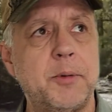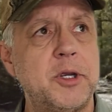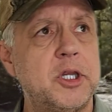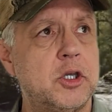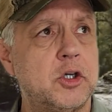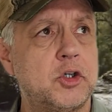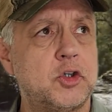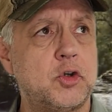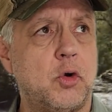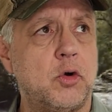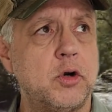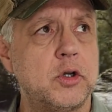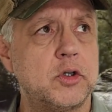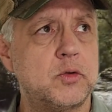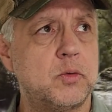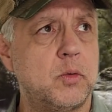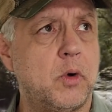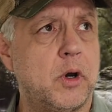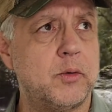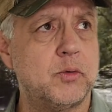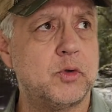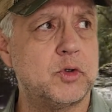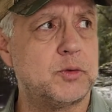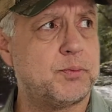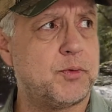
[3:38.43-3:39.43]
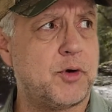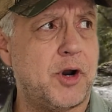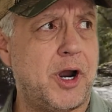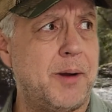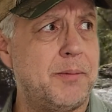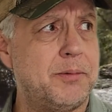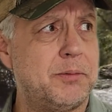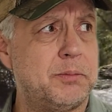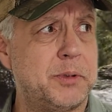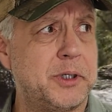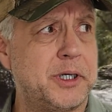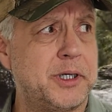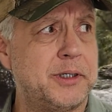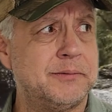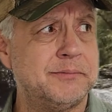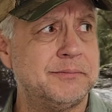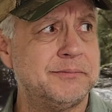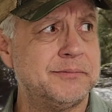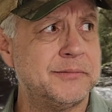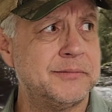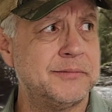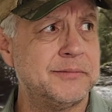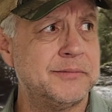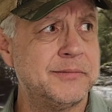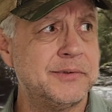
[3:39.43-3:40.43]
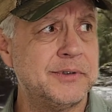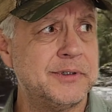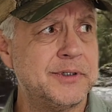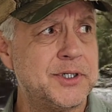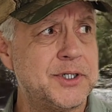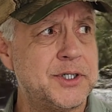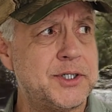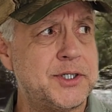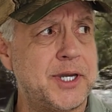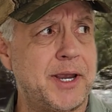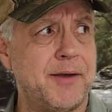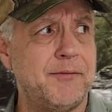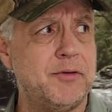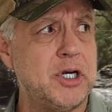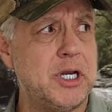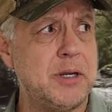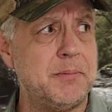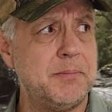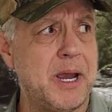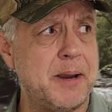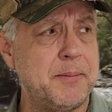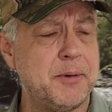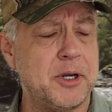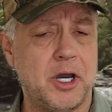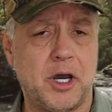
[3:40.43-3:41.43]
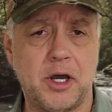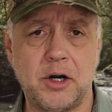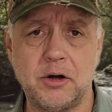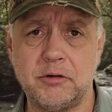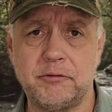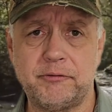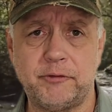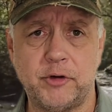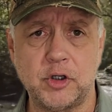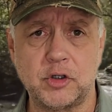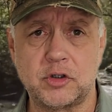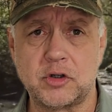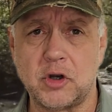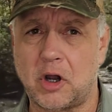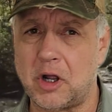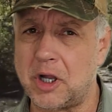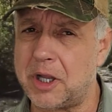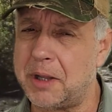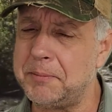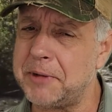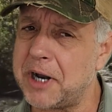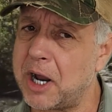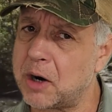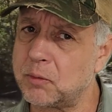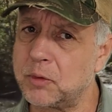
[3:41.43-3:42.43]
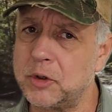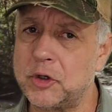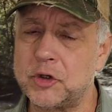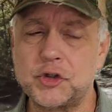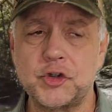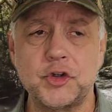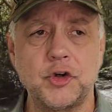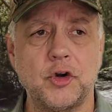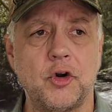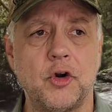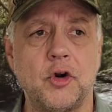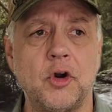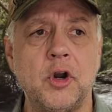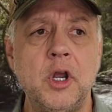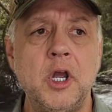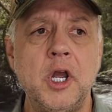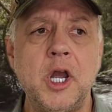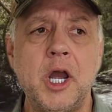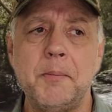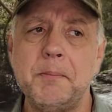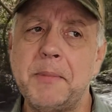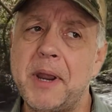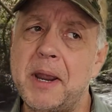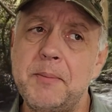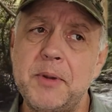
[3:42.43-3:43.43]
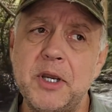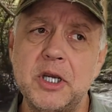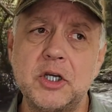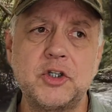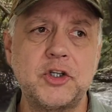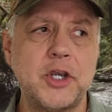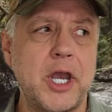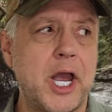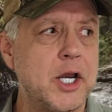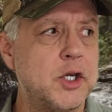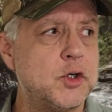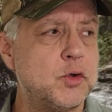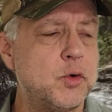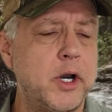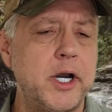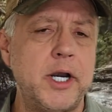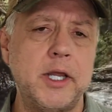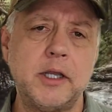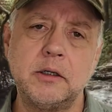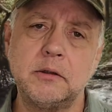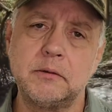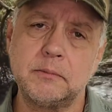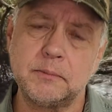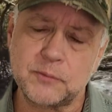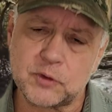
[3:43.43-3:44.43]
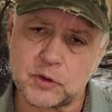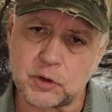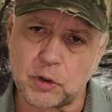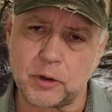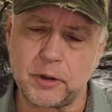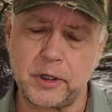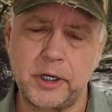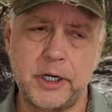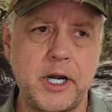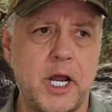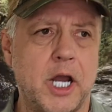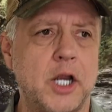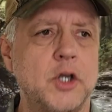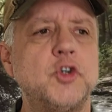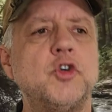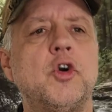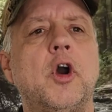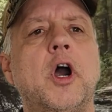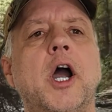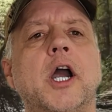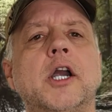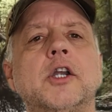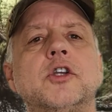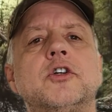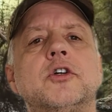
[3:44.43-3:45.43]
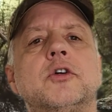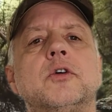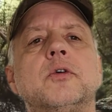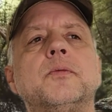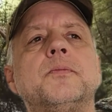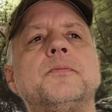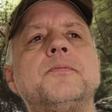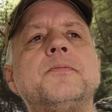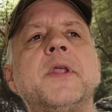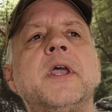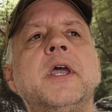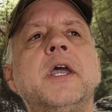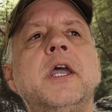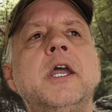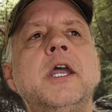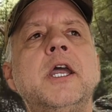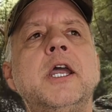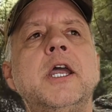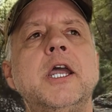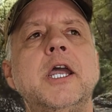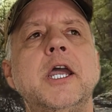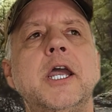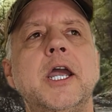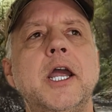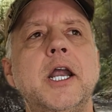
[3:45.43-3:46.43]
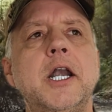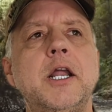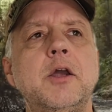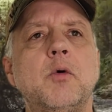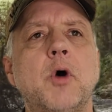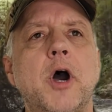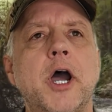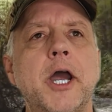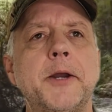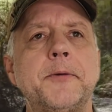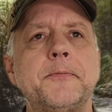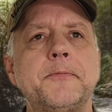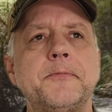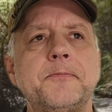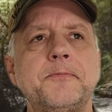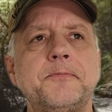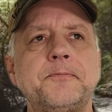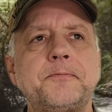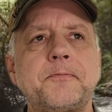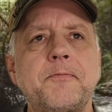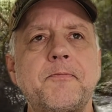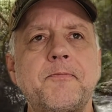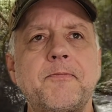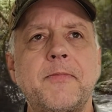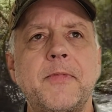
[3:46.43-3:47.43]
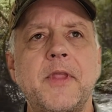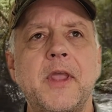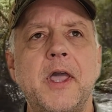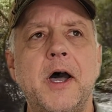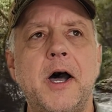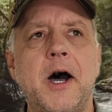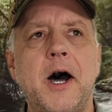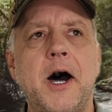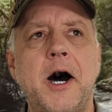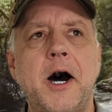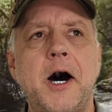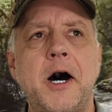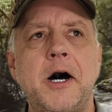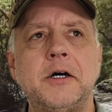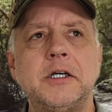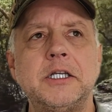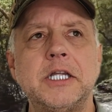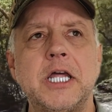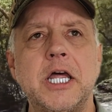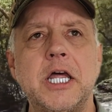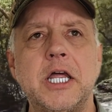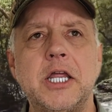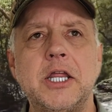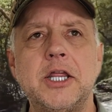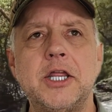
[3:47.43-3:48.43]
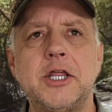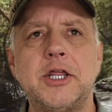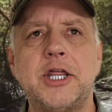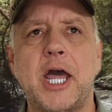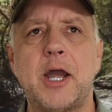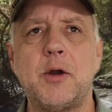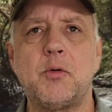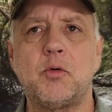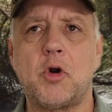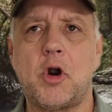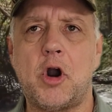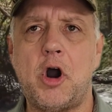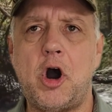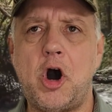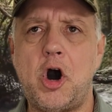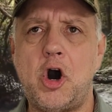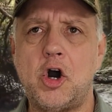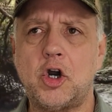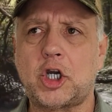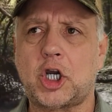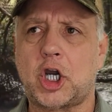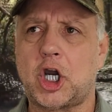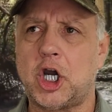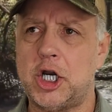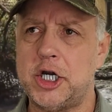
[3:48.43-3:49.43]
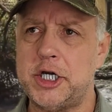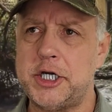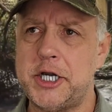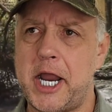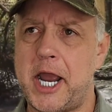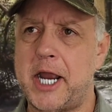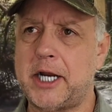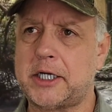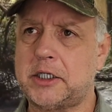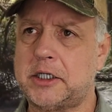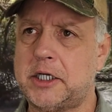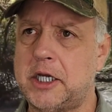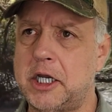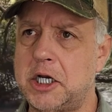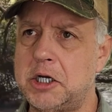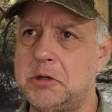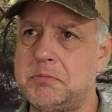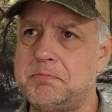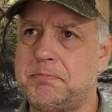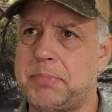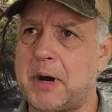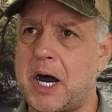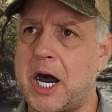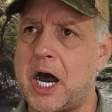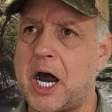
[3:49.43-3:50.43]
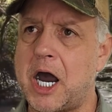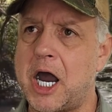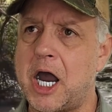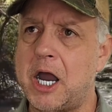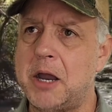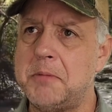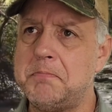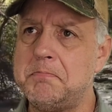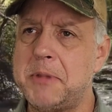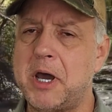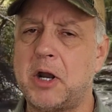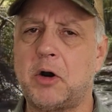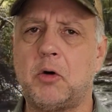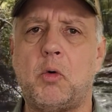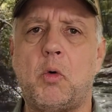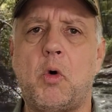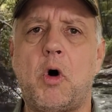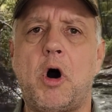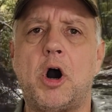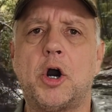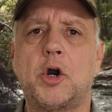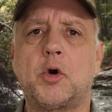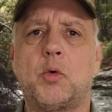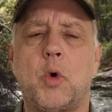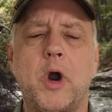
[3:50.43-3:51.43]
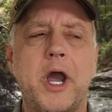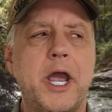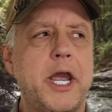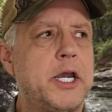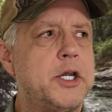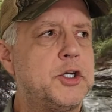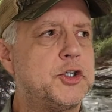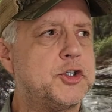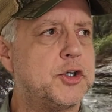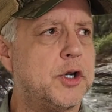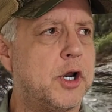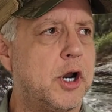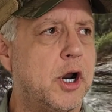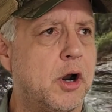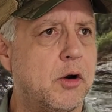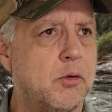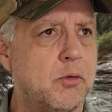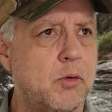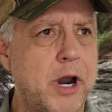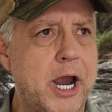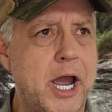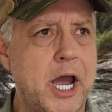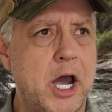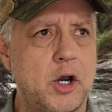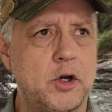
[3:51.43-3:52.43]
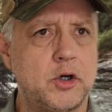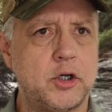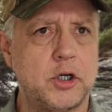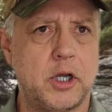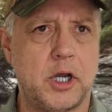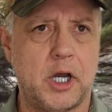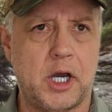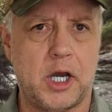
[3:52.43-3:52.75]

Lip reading: shortest one was probably 70, maybe 100 foot tall. I'm not real sure. Maybe exaggerating, certainly not trying to. Anyway, they were all connected by metal walkways around